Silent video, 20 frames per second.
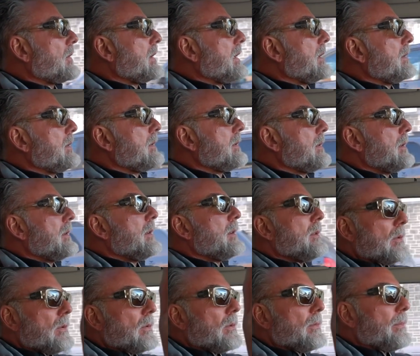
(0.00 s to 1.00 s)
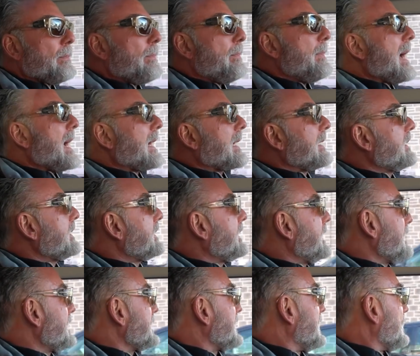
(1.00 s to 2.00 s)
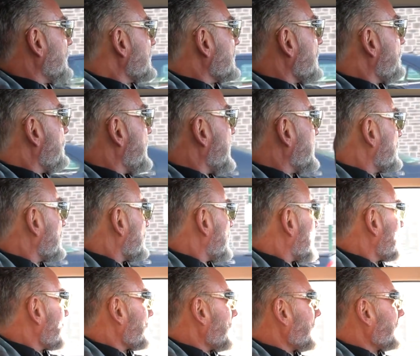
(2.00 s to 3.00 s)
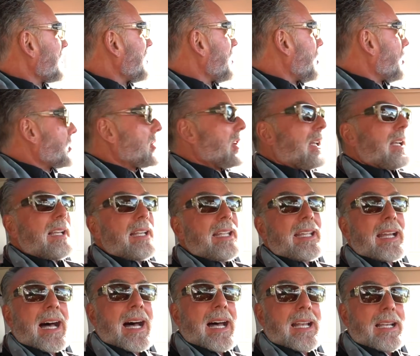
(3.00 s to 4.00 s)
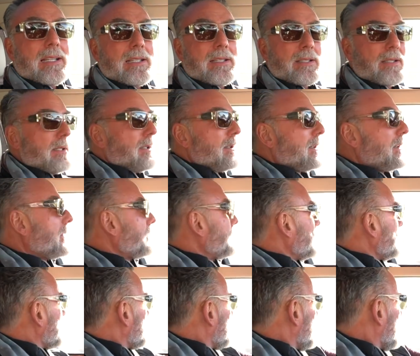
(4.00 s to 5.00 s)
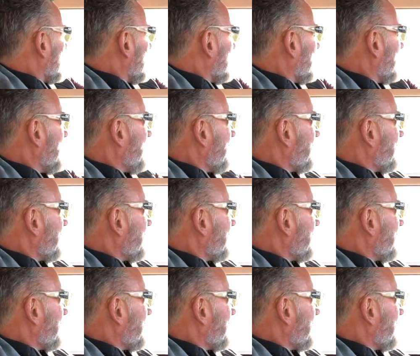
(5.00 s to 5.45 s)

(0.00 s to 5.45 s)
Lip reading: And back in the days, it was the best restaurant called Les Halles of Montreal.